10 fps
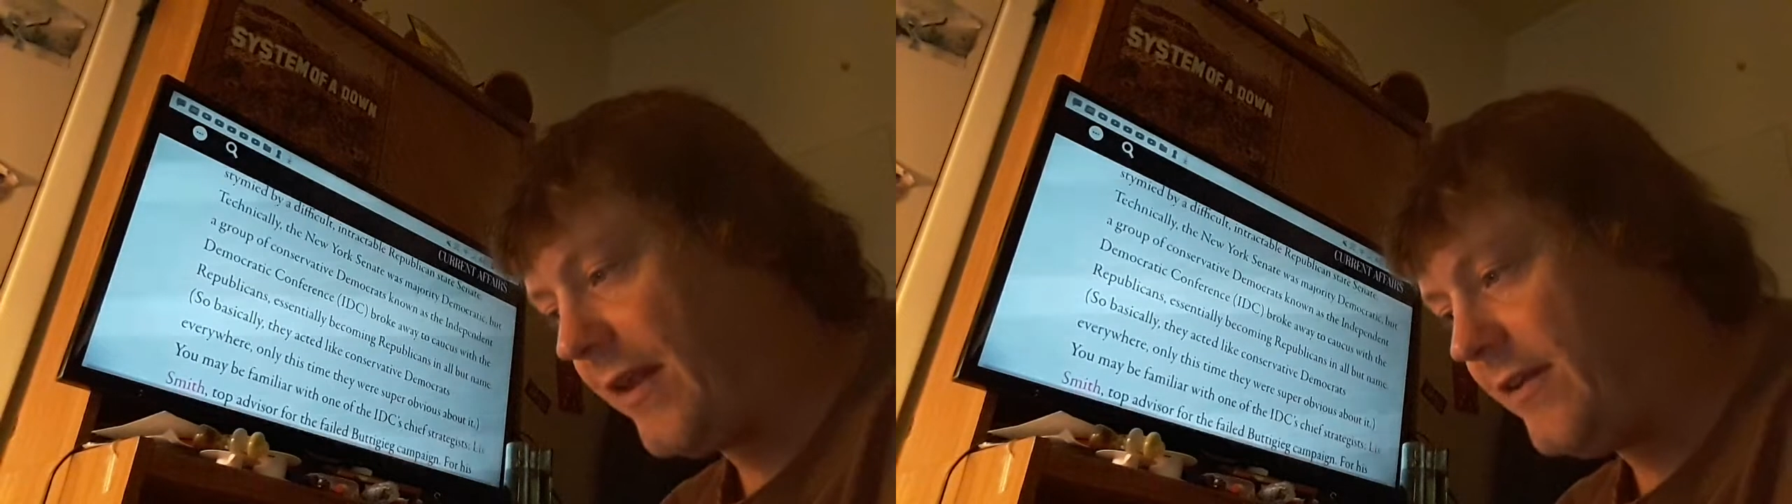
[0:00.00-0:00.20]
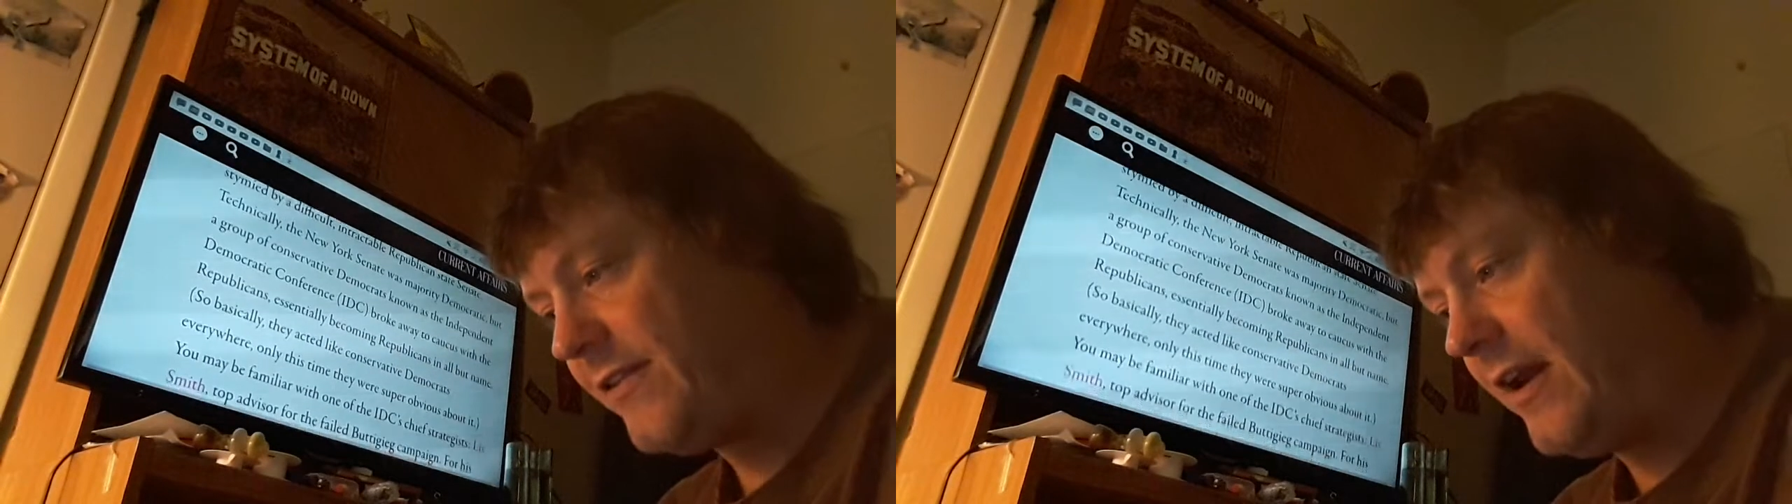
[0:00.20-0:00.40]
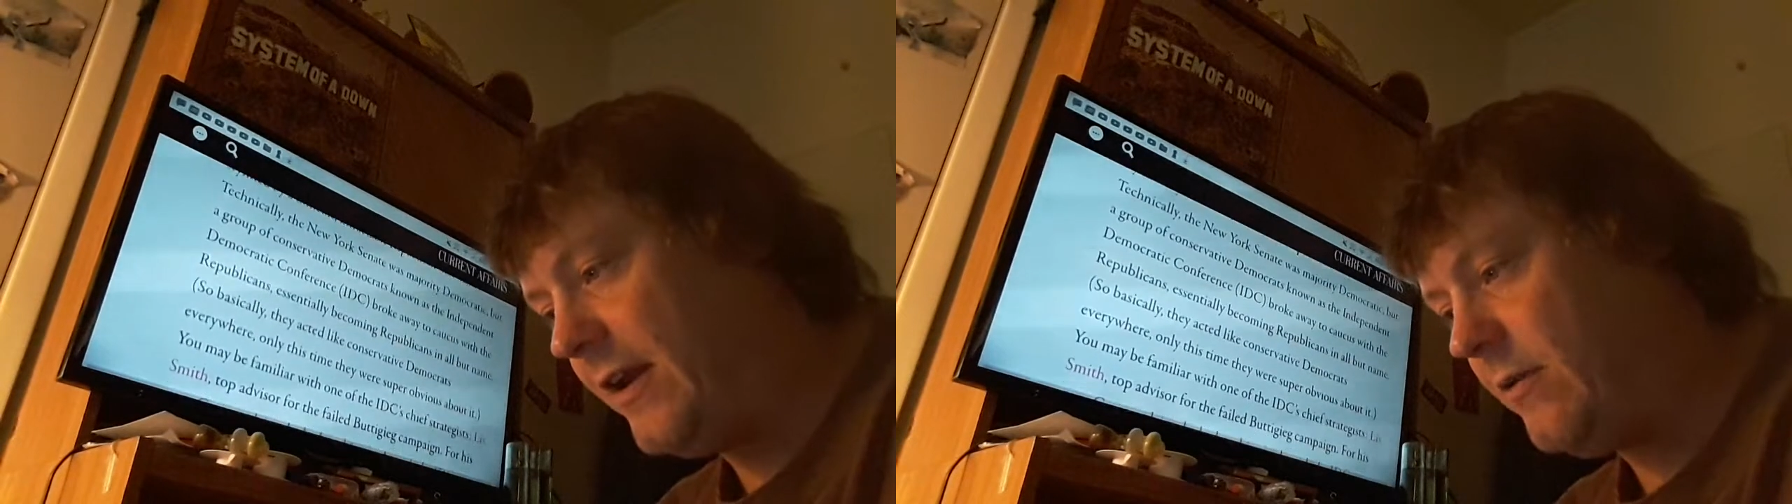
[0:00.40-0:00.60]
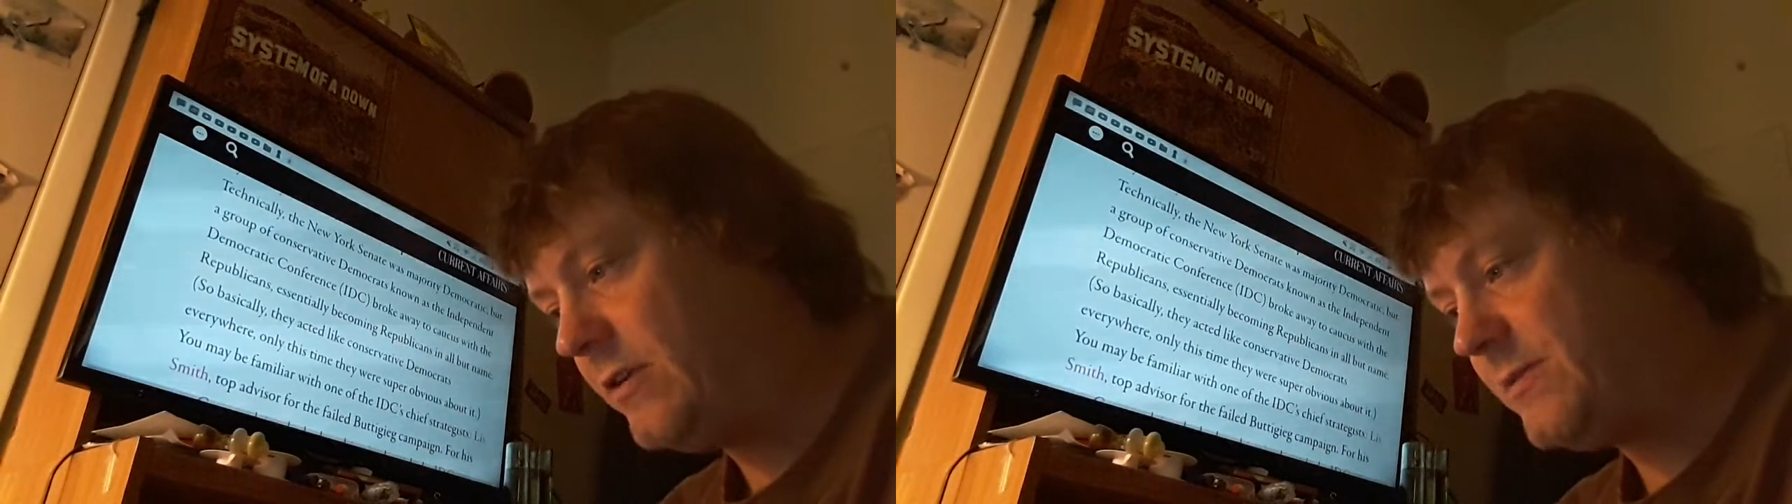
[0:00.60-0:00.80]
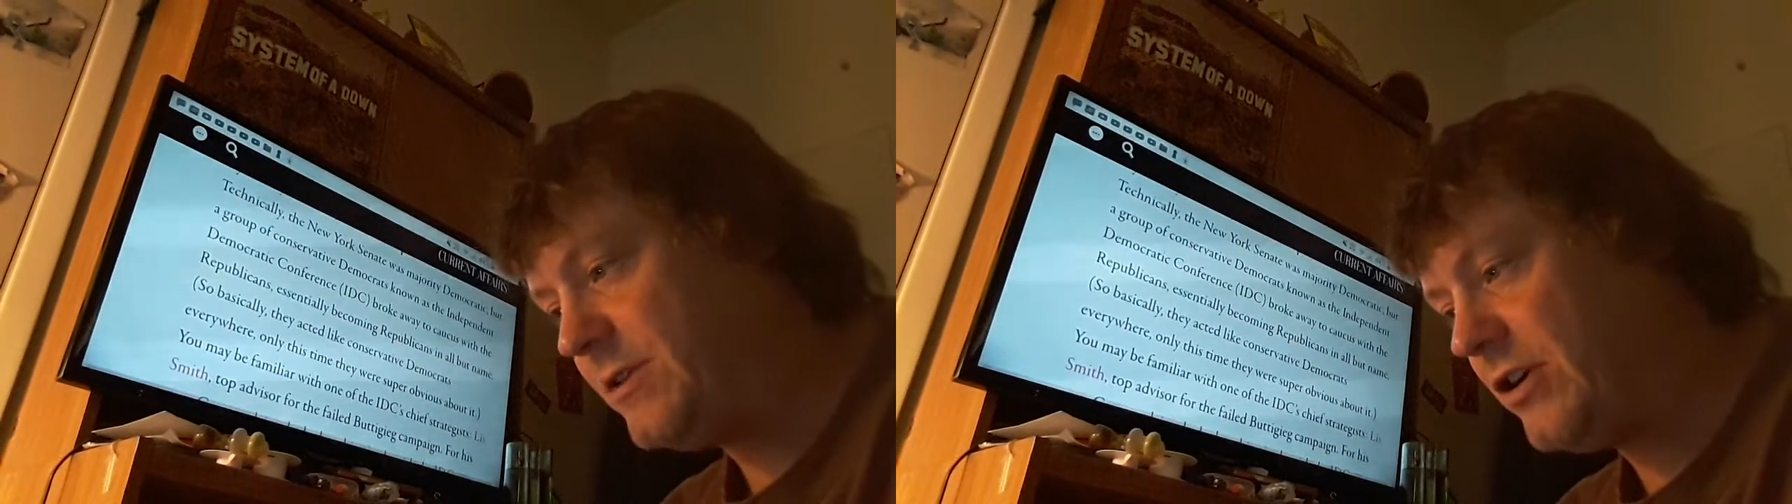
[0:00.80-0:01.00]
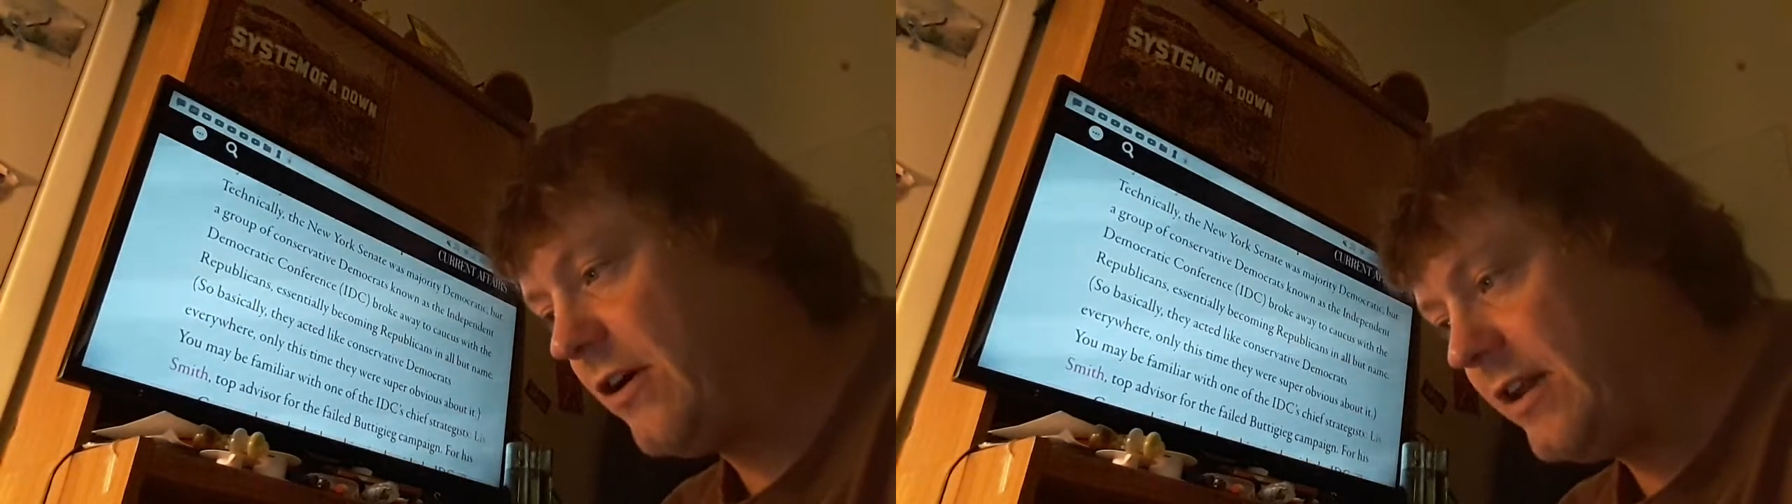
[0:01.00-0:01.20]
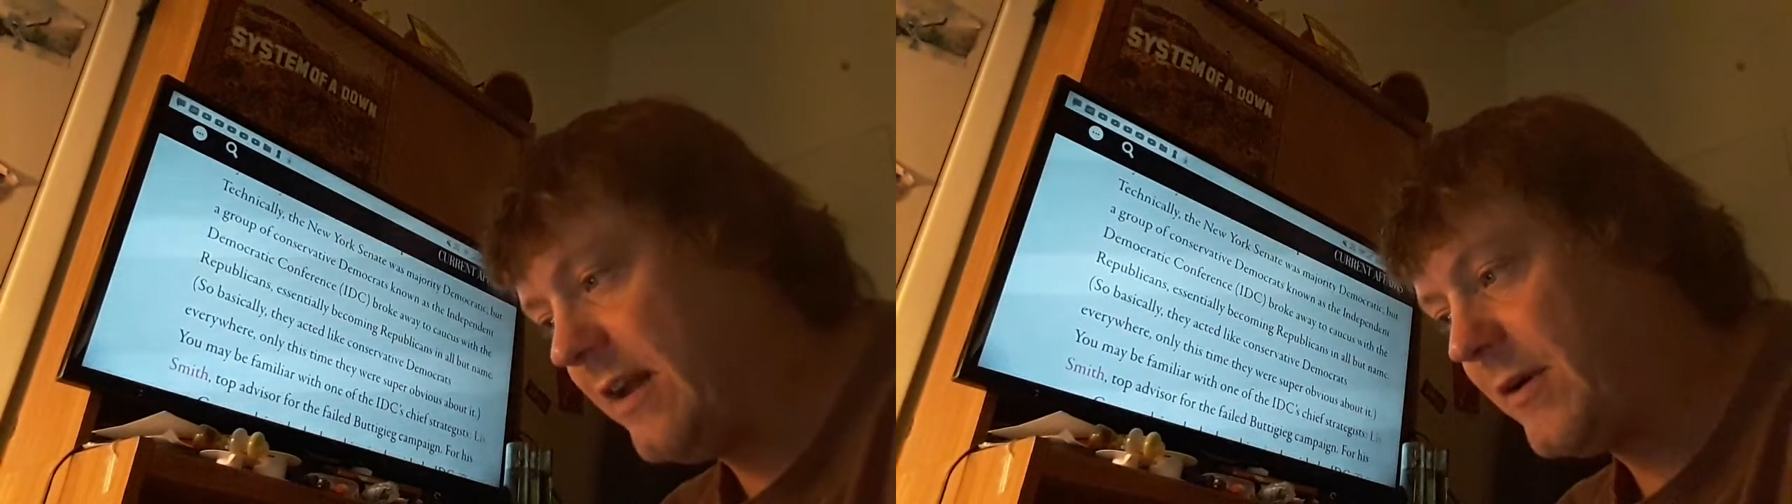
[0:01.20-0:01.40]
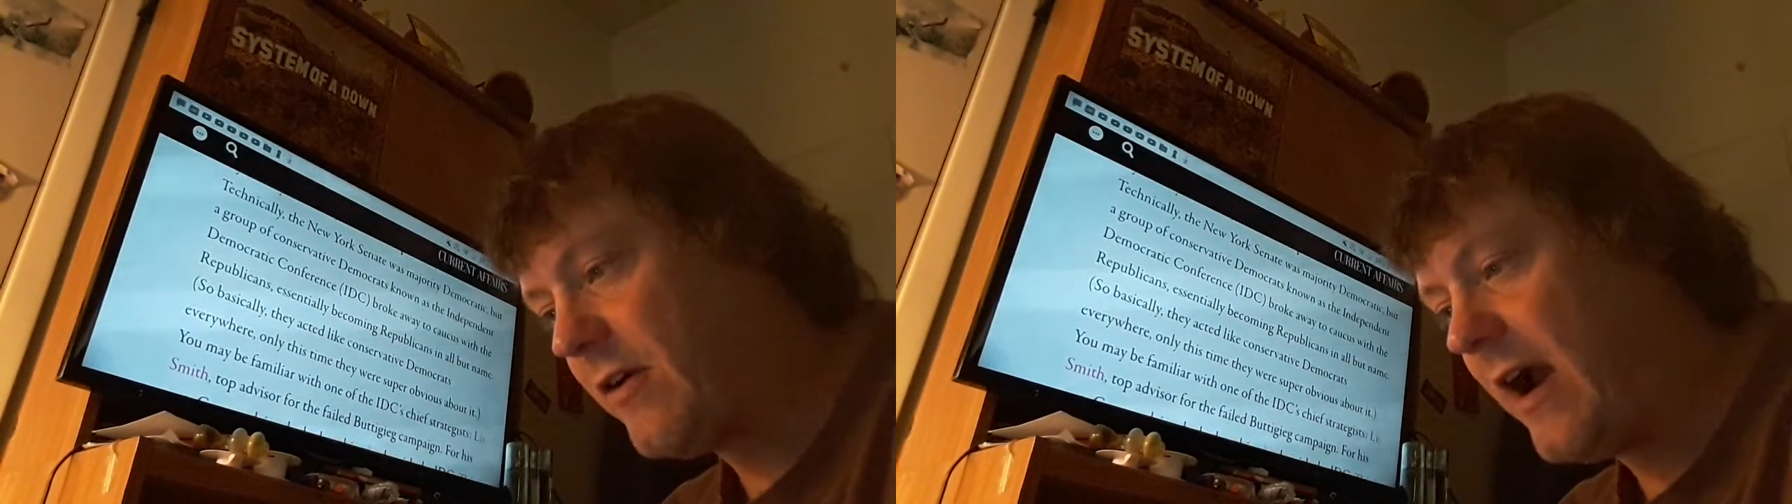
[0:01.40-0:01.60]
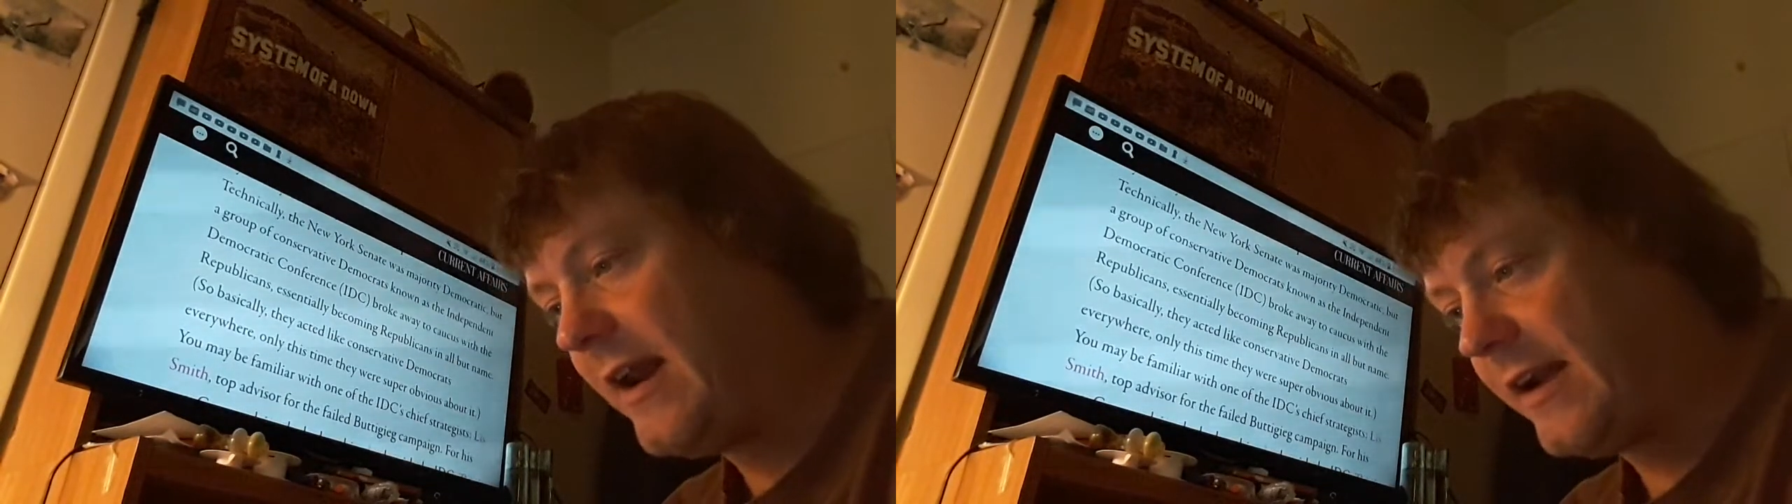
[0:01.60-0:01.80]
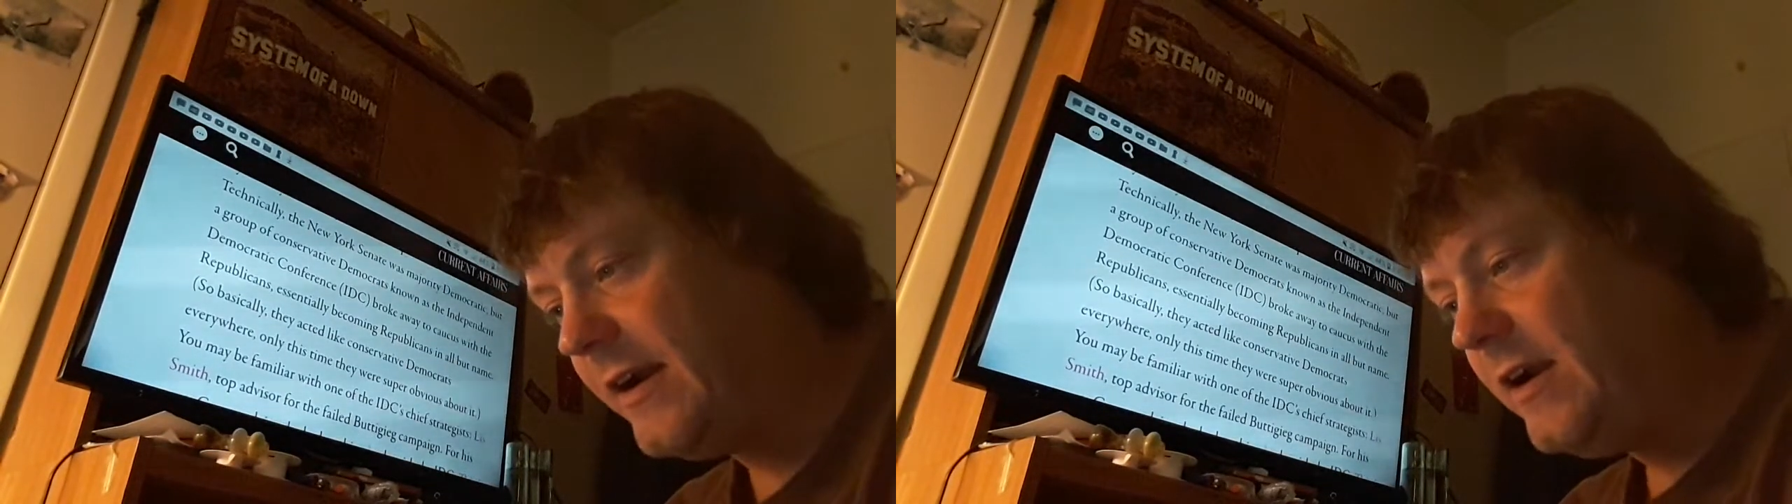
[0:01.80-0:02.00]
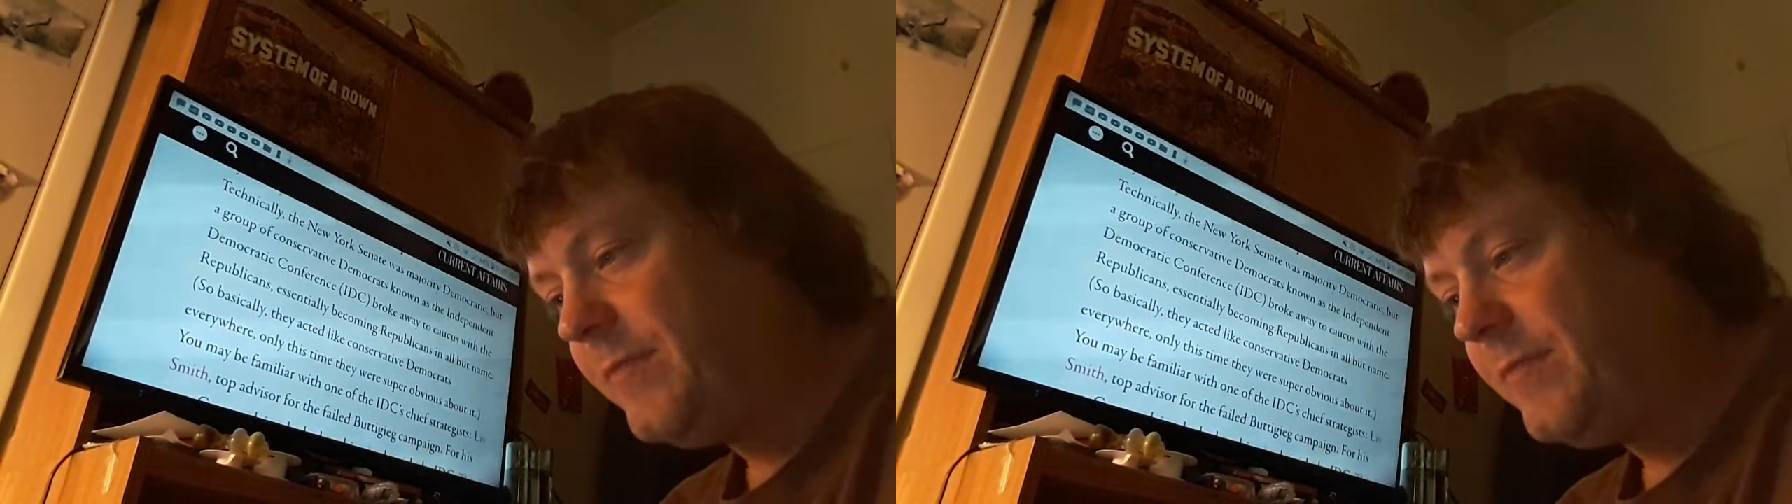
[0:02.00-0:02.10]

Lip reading: Senate was majority Democratic,